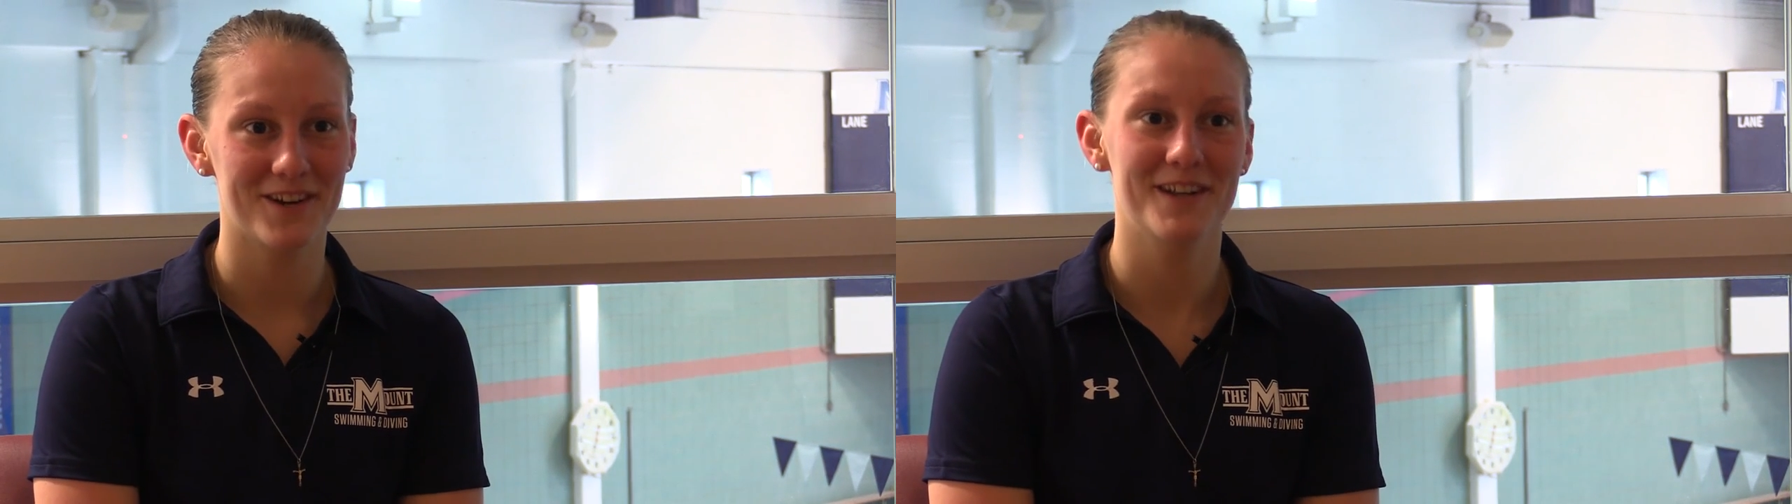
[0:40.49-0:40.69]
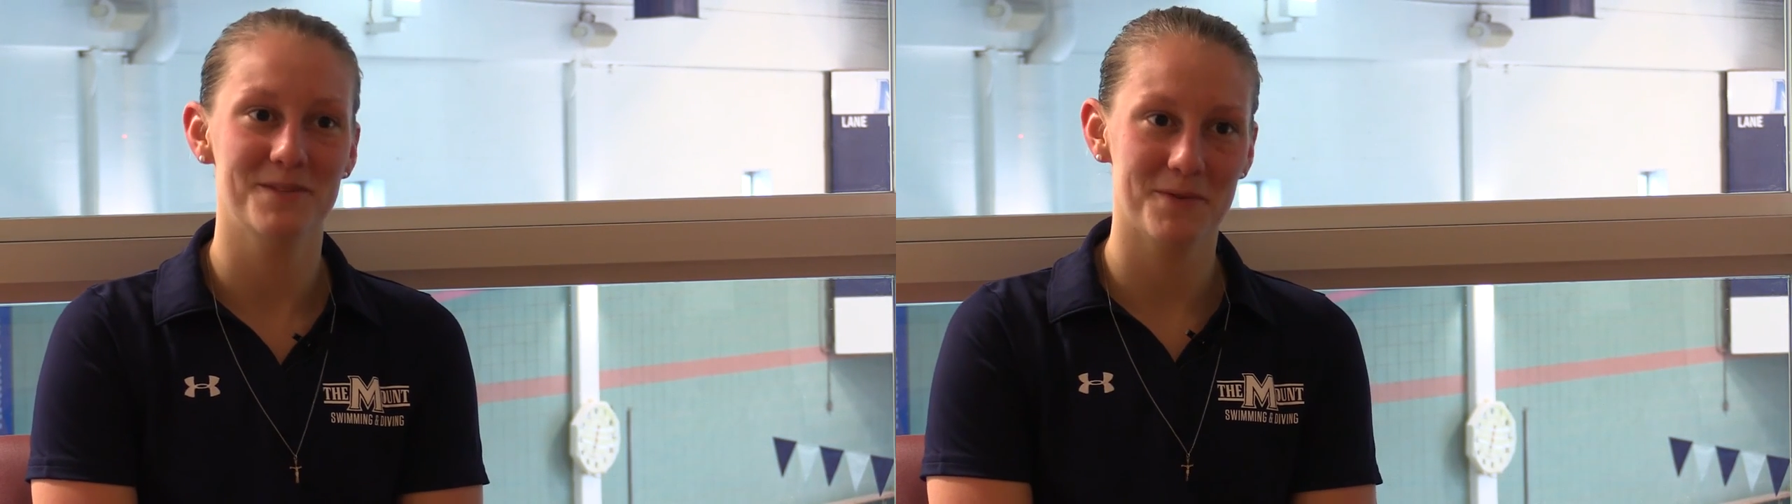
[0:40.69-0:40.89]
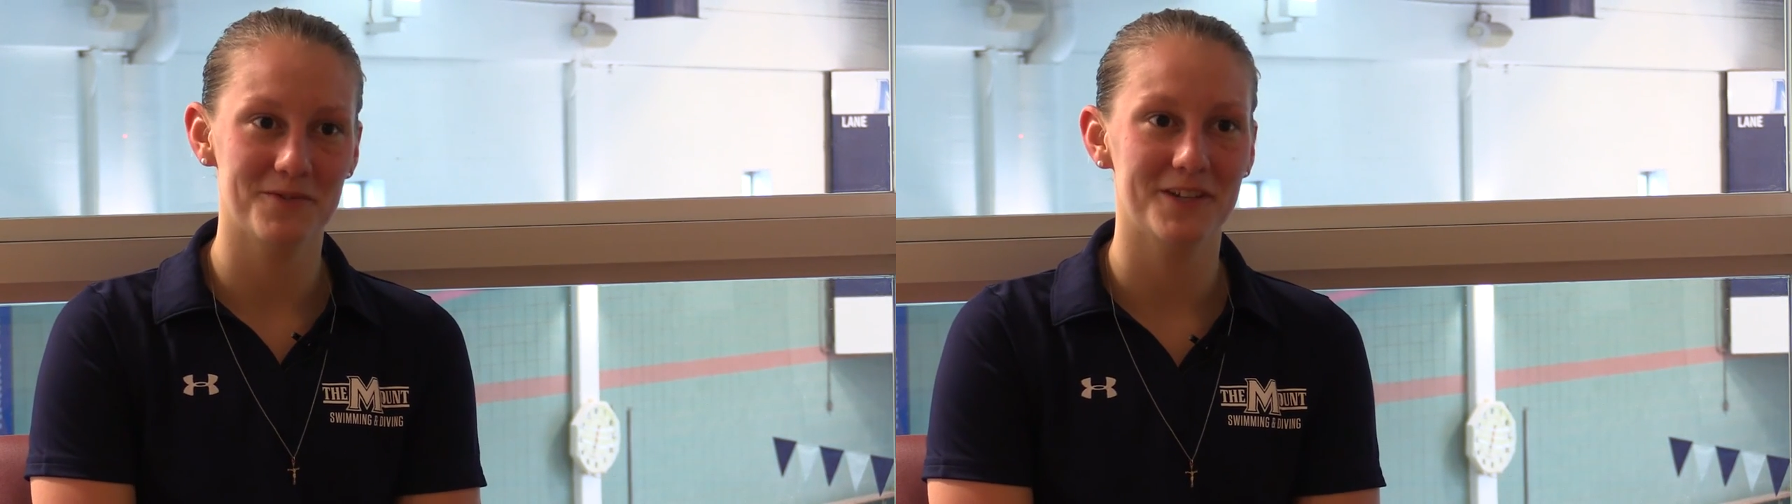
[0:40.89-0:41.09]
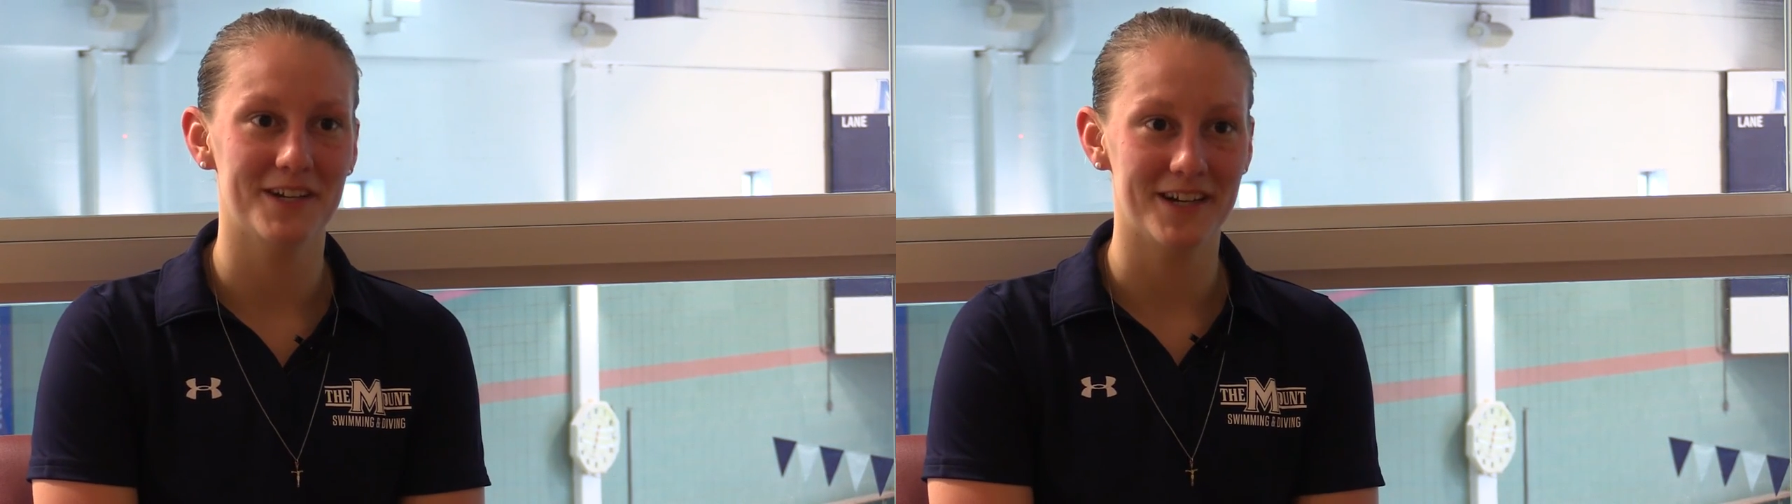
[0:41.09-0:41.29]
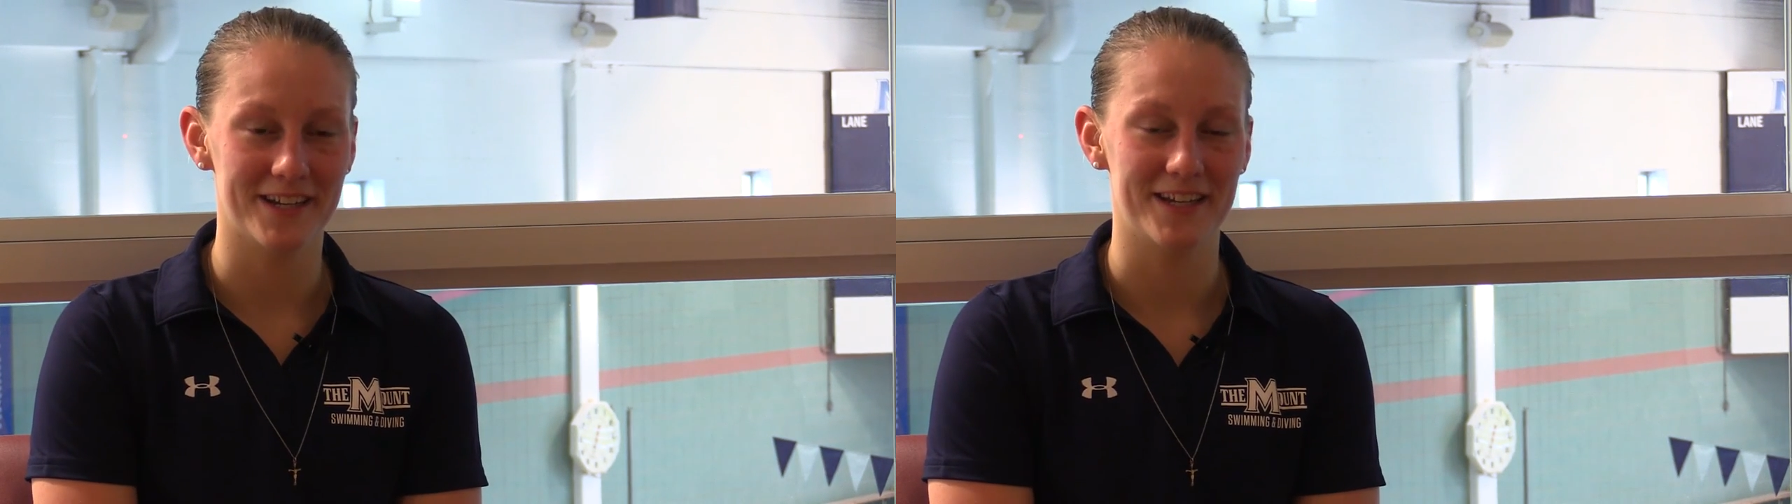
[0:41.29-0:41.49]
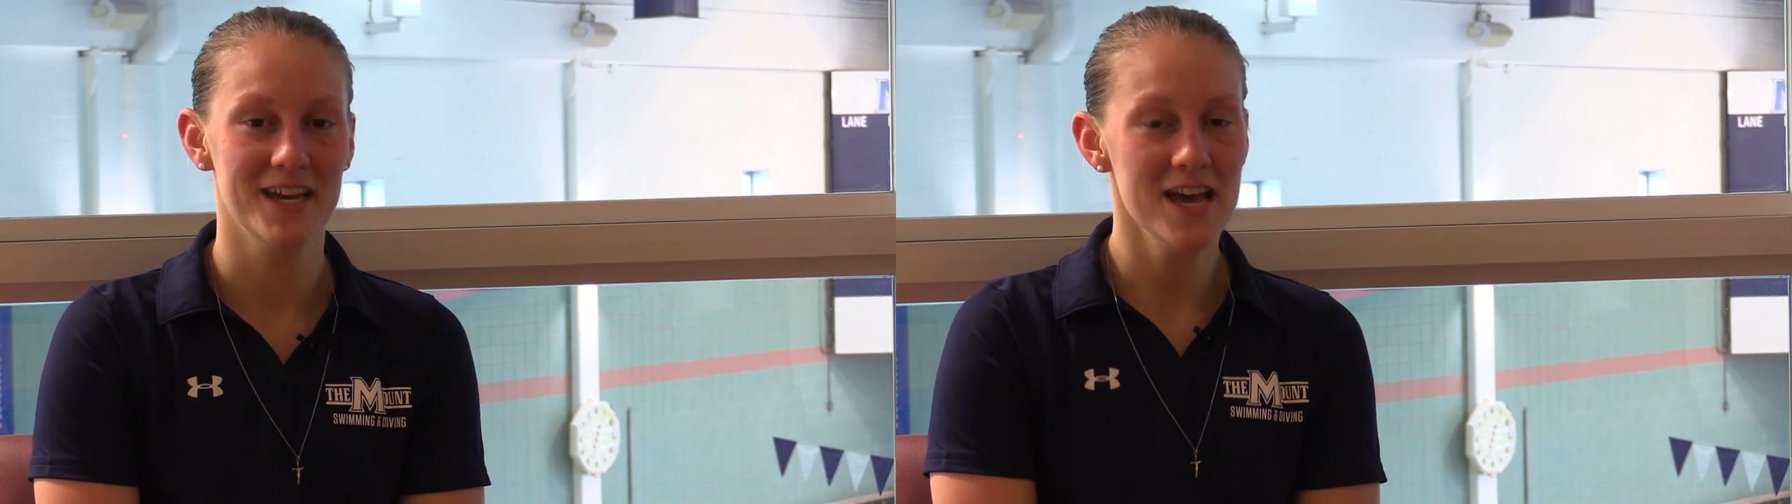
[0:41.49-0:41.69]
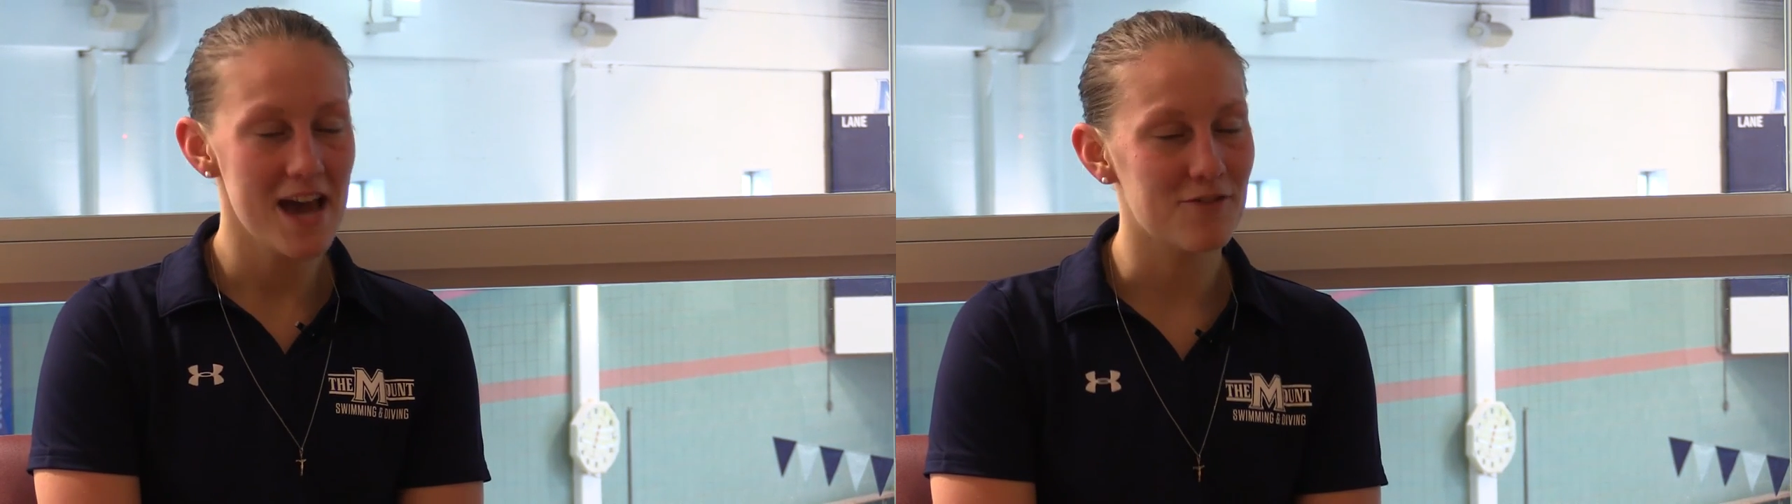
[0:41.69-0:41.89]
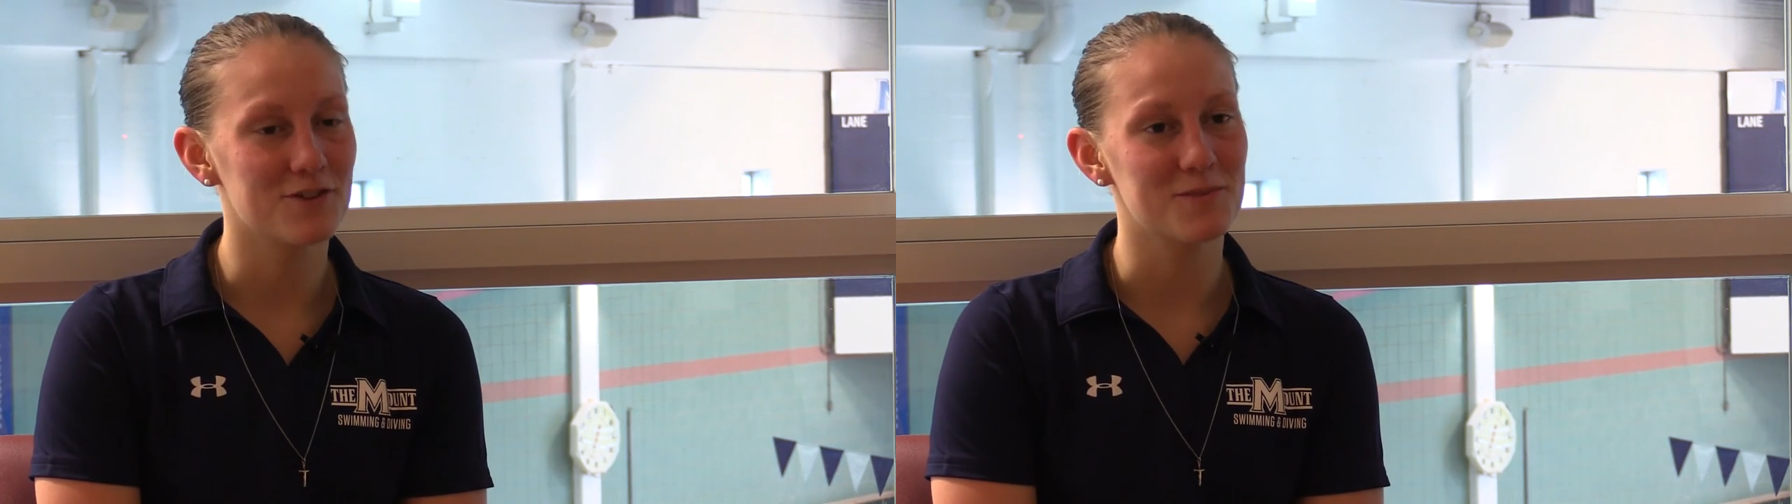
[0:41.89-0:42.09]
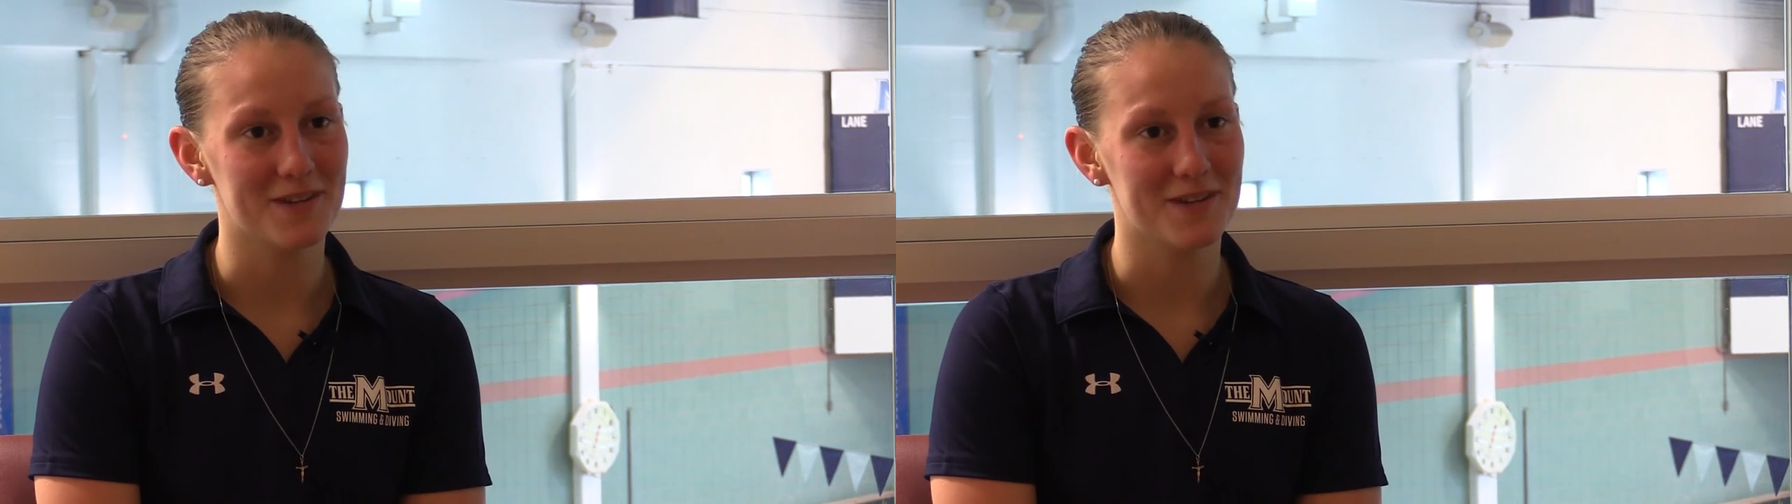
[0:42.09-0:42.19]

It's been really good and everyone's been